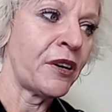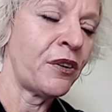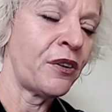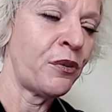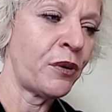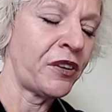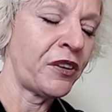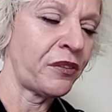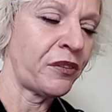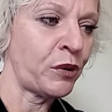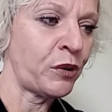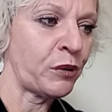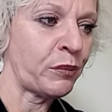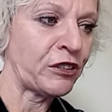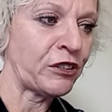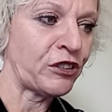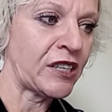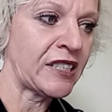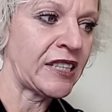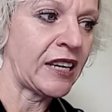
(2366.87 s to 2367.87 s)
what am I
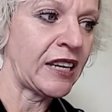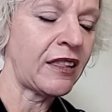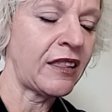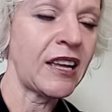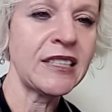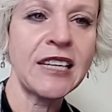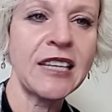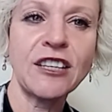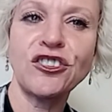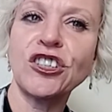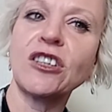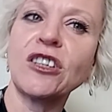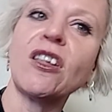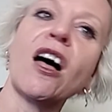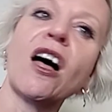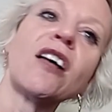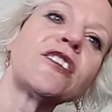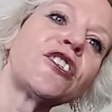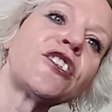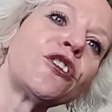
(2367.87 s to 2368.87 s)
trying to say? Class action
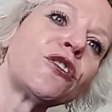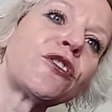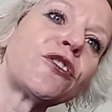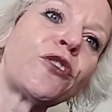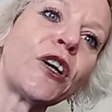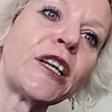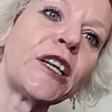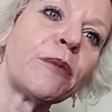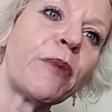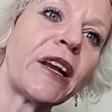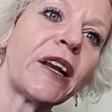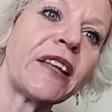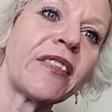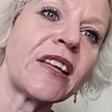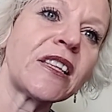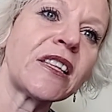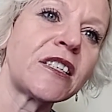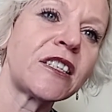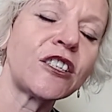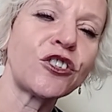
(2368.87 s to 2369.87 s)
lawsuits for anybody
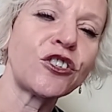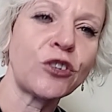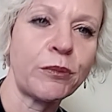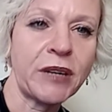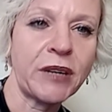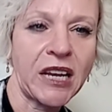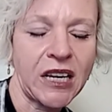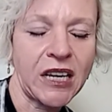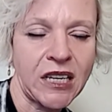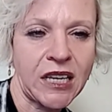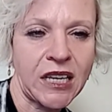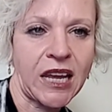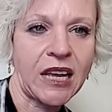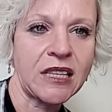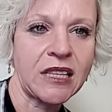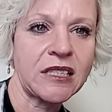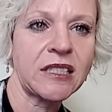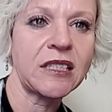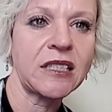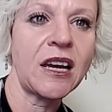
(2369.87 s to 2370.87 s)
that's discriminated
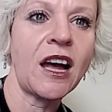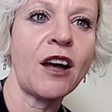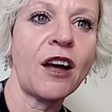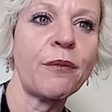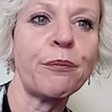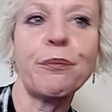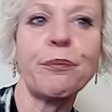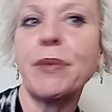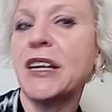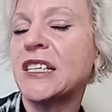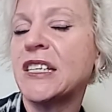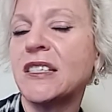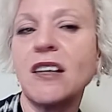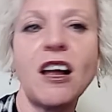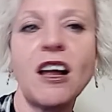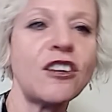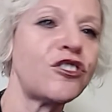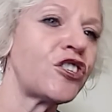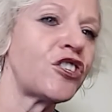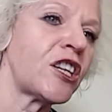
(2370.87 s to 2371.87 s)
against. But it's
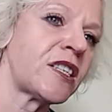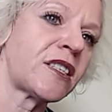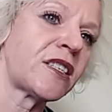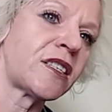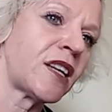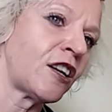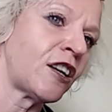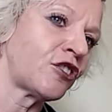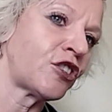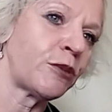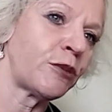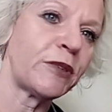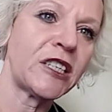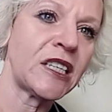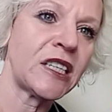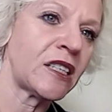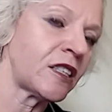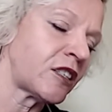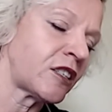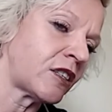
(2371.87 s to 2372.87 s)
not just LGBT,
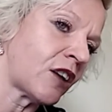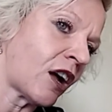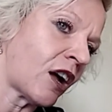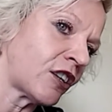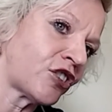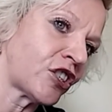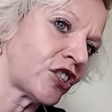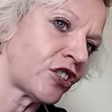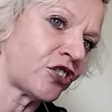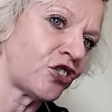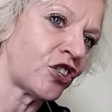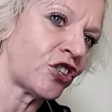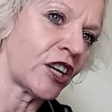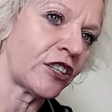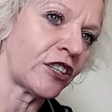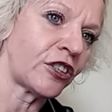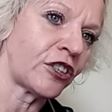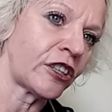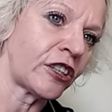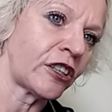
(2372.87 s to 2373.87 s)
and it's not just
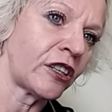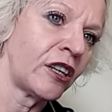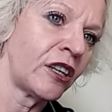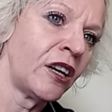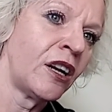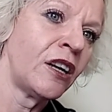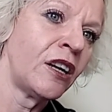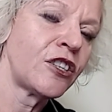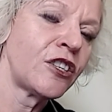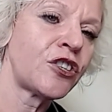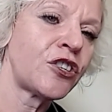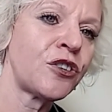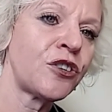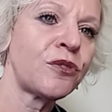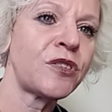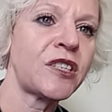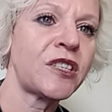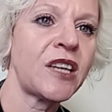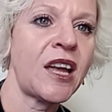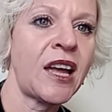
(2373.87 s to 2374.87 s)
gender
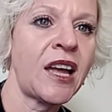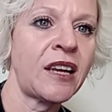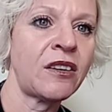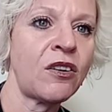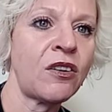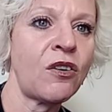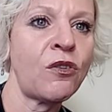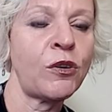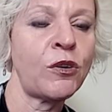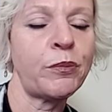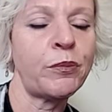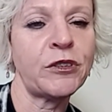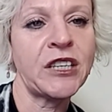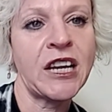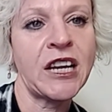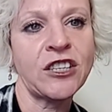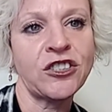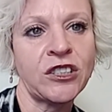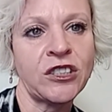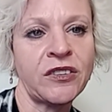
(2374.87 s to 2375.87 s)
suits and or
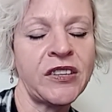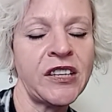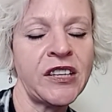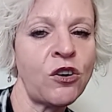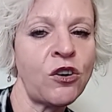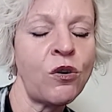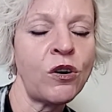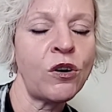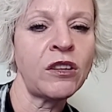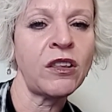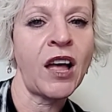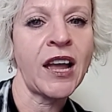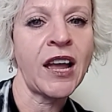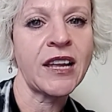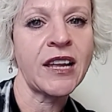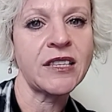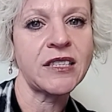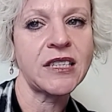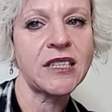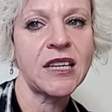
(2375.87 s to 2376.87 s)
protection. The Accord
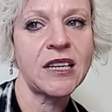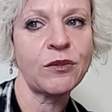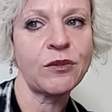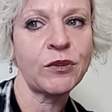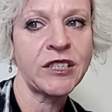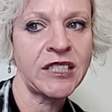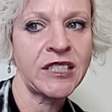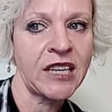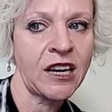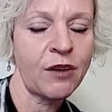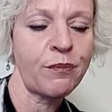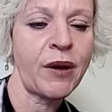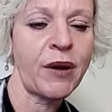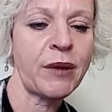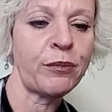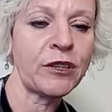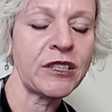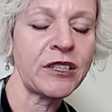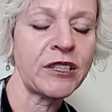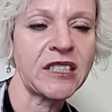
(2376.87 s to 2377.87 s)
Alliance was set up by
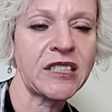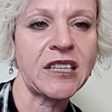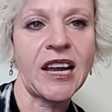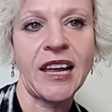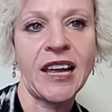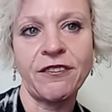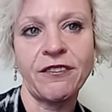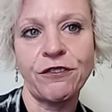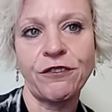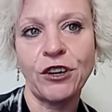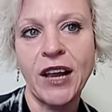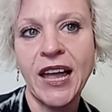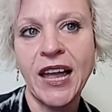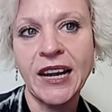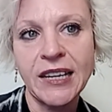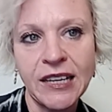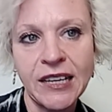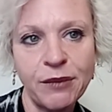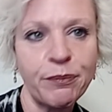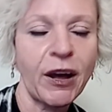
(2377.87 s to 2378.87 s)
Princess Diana for
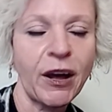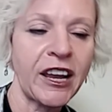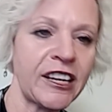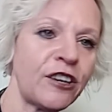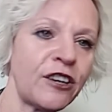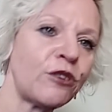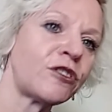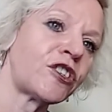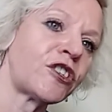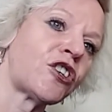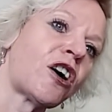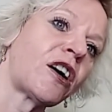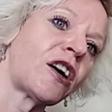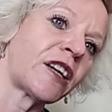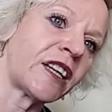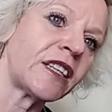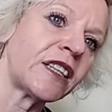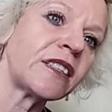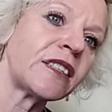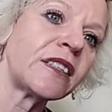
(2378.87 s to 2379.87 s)
anybody who's a
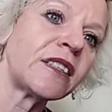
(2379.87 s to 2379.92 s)
target